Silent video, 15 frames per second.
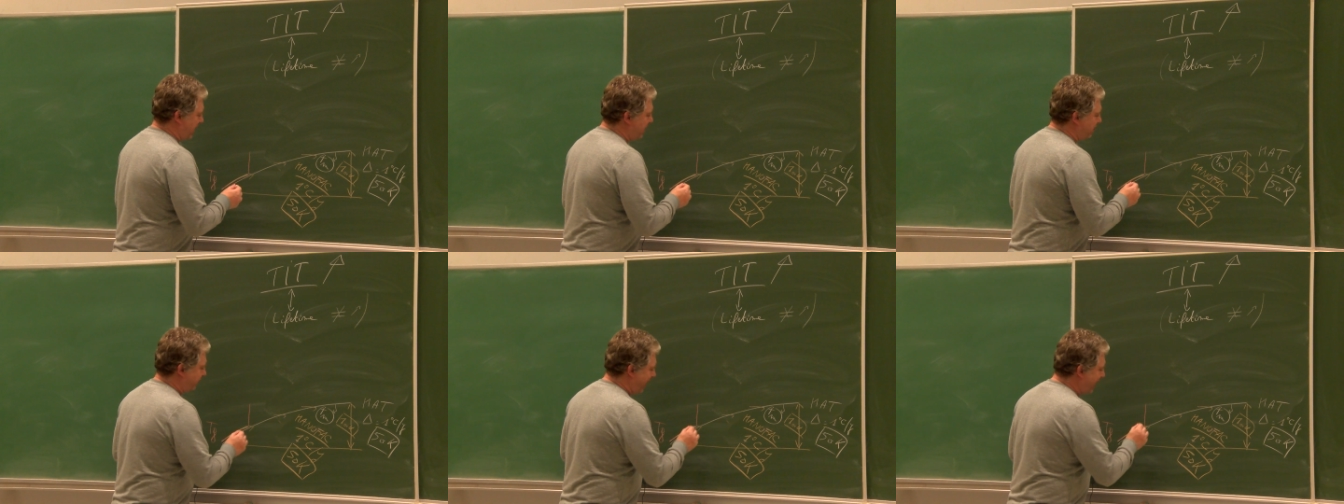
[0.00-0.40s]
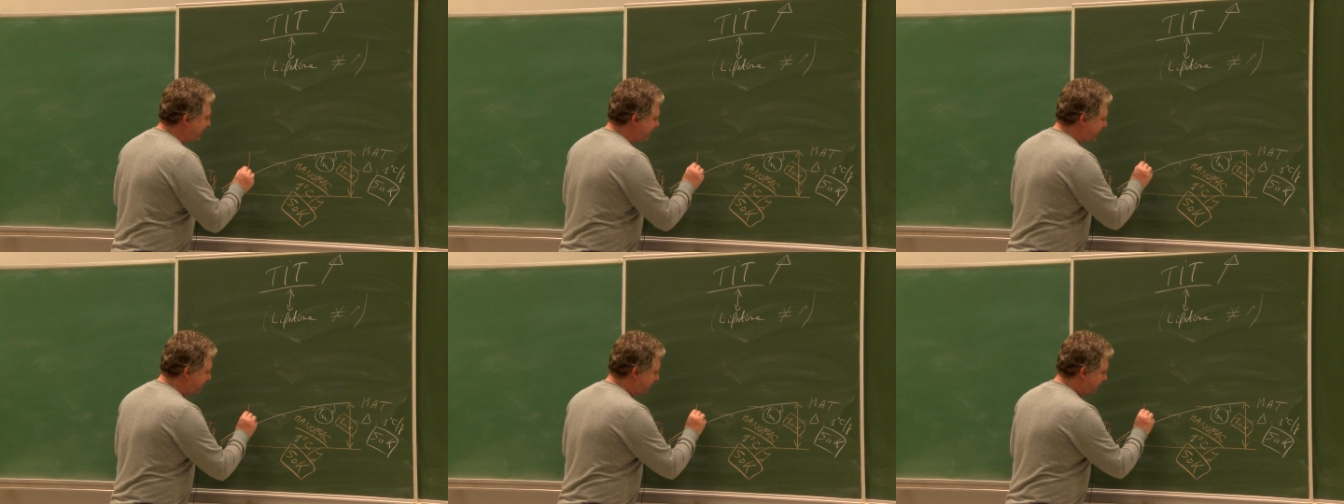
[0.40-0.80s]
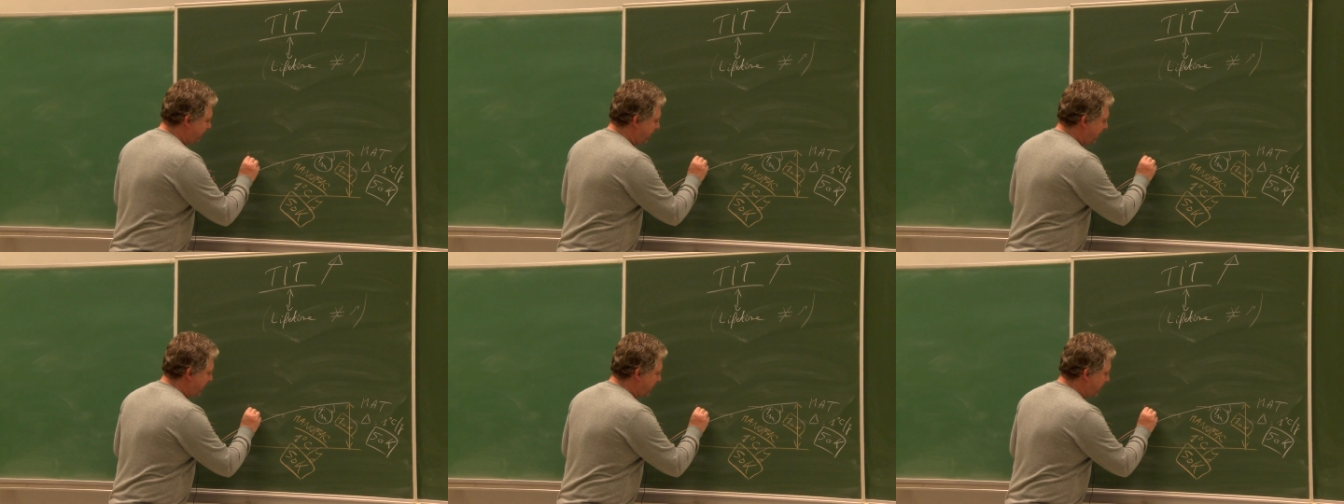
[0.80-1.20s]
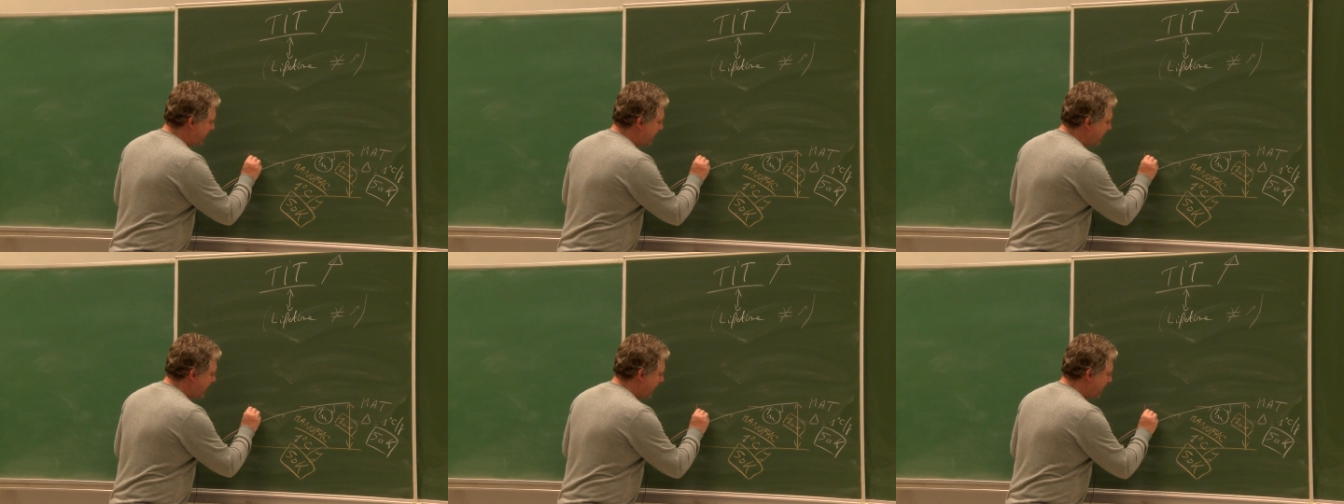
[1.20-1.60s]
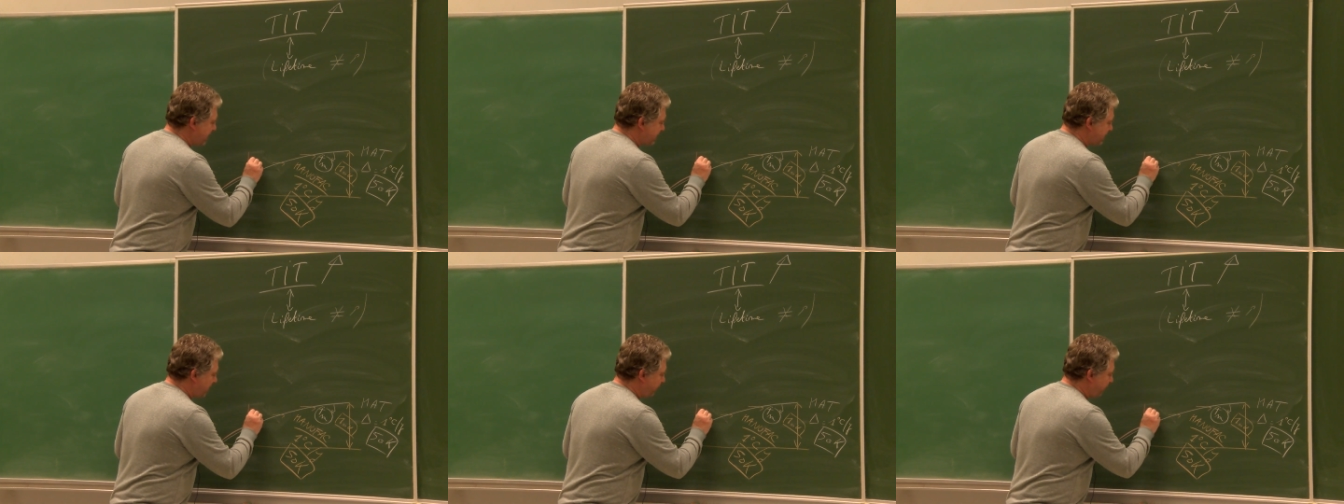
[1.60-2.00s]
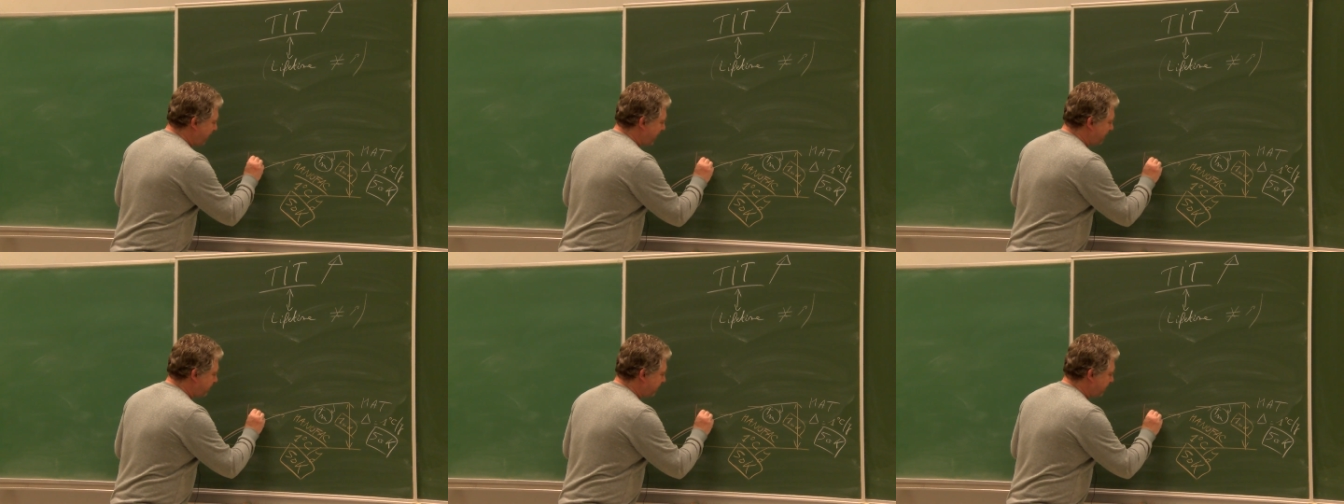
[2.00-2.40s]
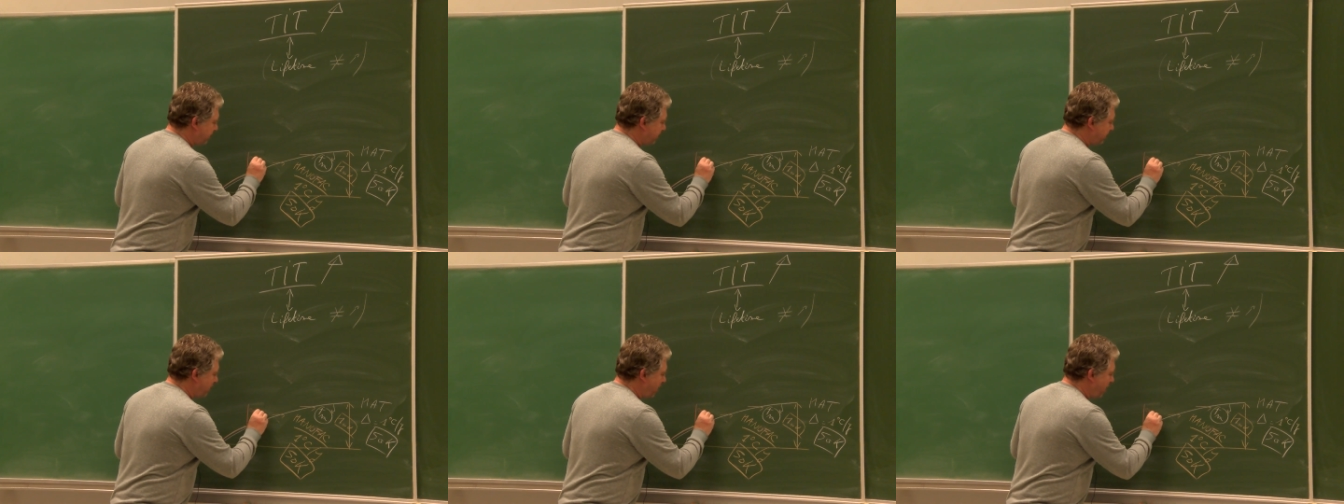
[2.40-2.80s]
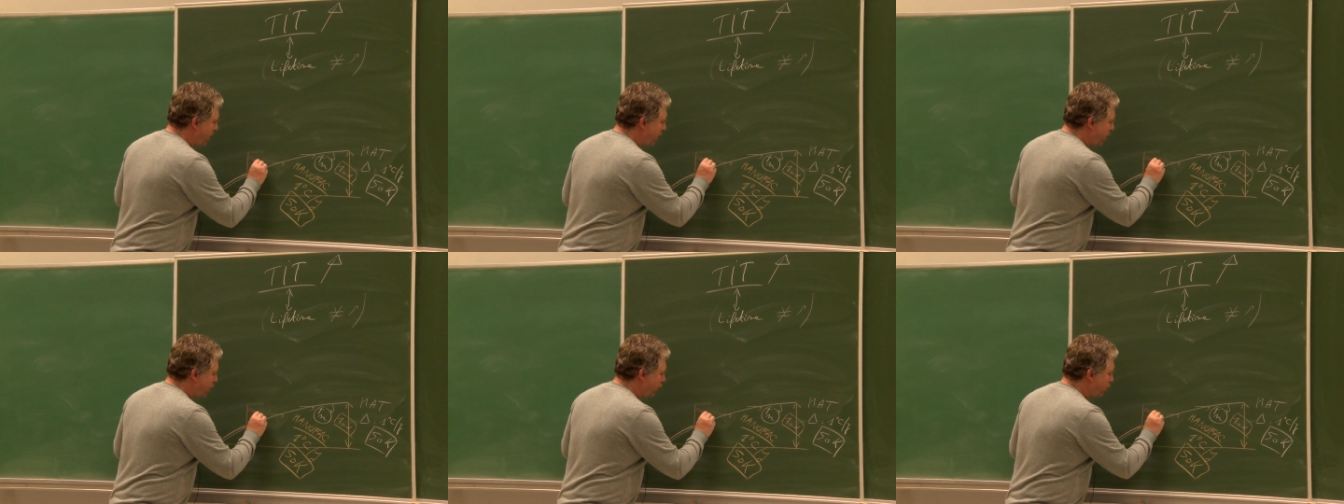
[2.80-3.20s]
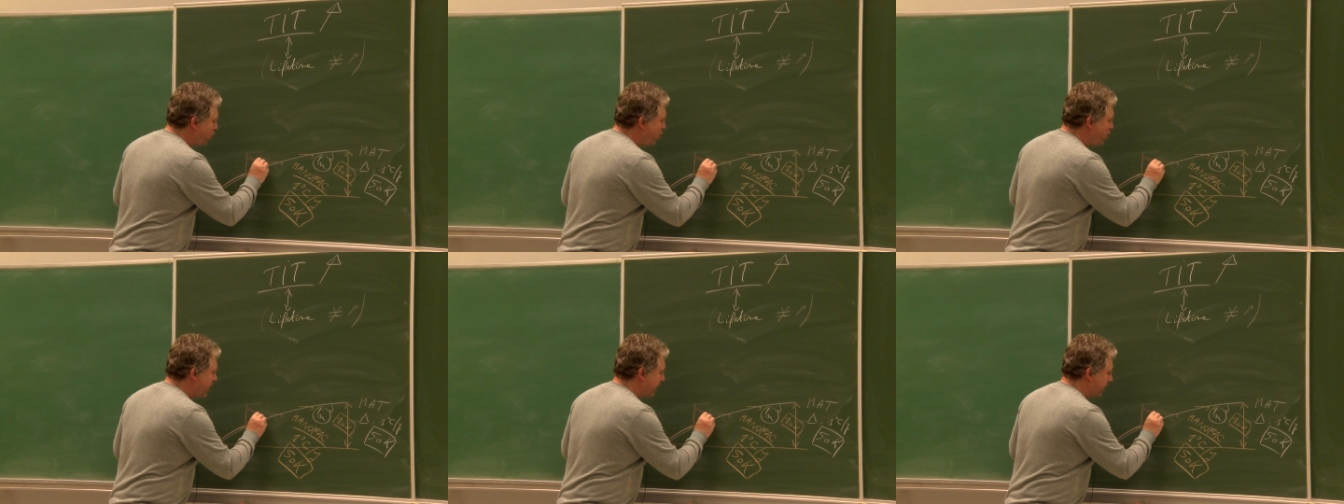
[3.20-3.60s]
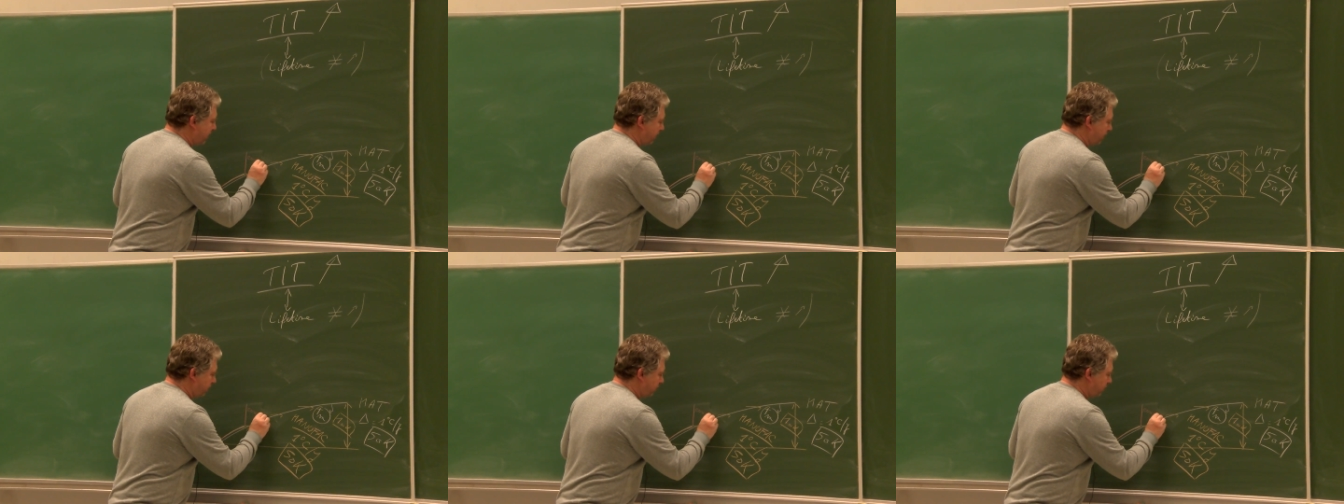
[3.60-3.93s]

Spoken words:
invented? He has invented cooling.